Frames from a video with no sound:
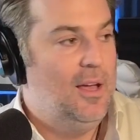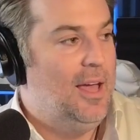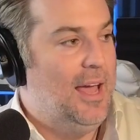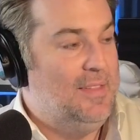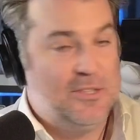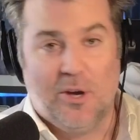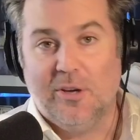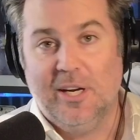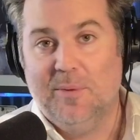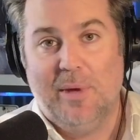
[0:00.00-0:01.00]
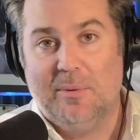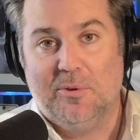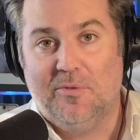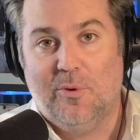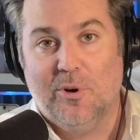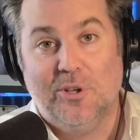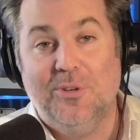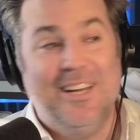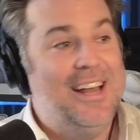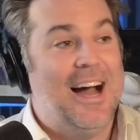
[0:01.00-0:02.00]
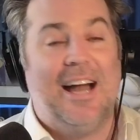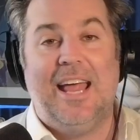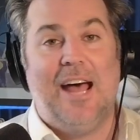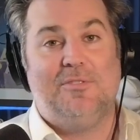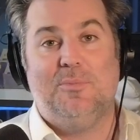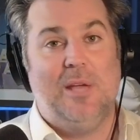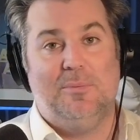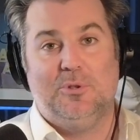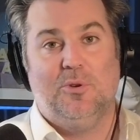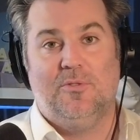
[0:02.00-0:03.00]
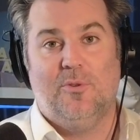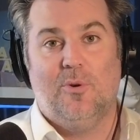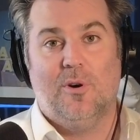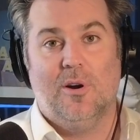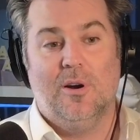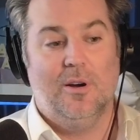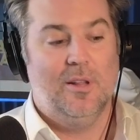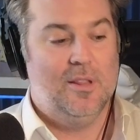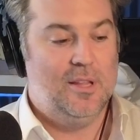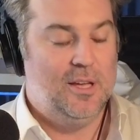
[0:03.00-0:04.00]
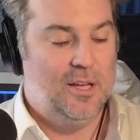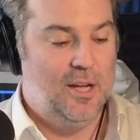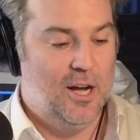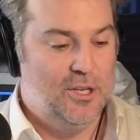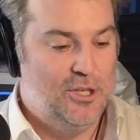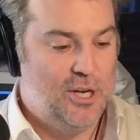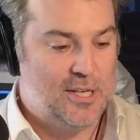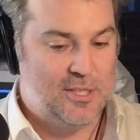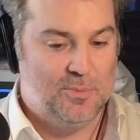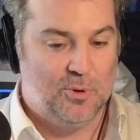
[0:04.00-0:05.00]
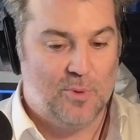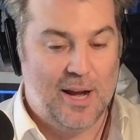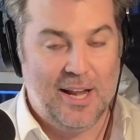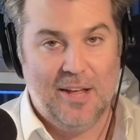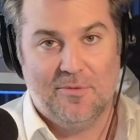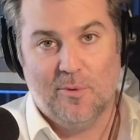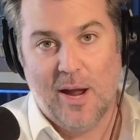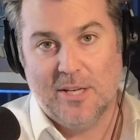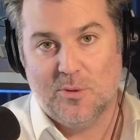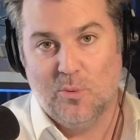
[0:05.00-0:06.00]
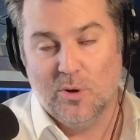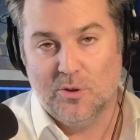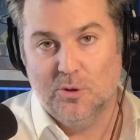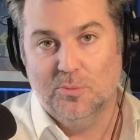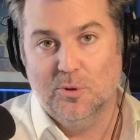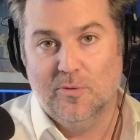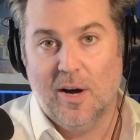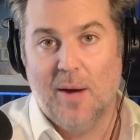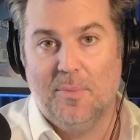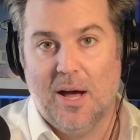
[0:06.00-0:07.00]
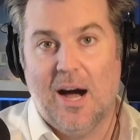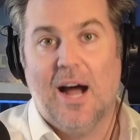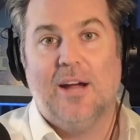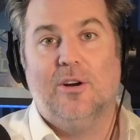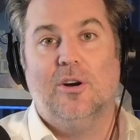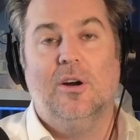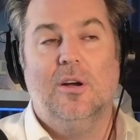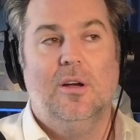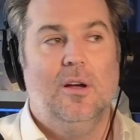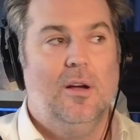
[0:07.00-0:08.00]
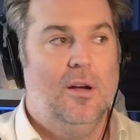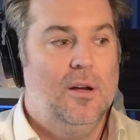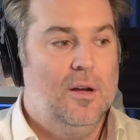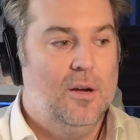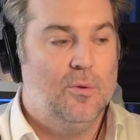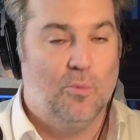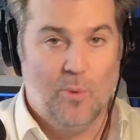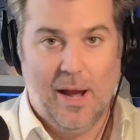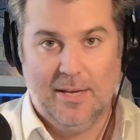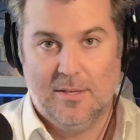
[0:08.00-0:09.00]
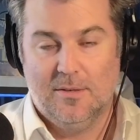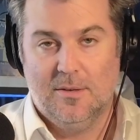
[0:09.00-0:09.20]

And that's all you need to be able to afford. You did not have to be able to afford the adjustable rate if rates were to move up, the higher rate.